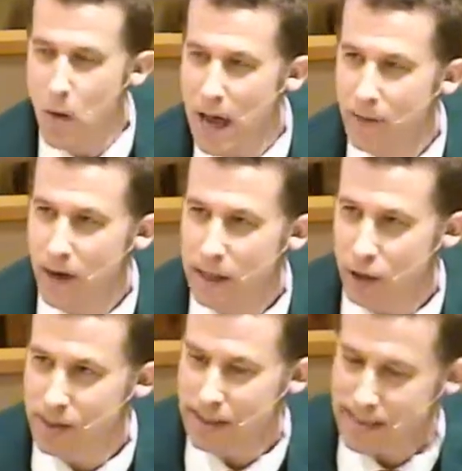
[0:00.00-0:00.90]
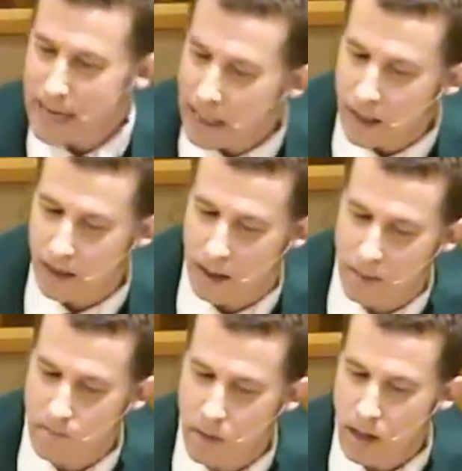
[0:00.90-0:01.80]
way of understanding
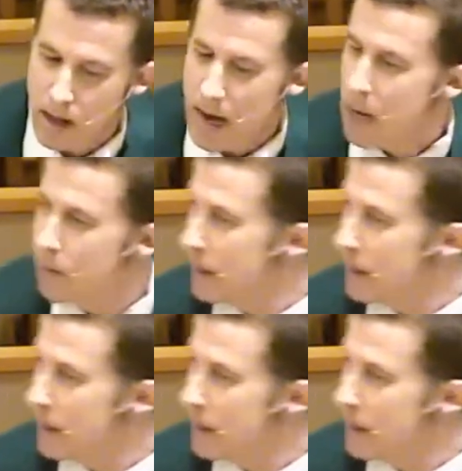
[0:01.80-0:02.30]
them, and it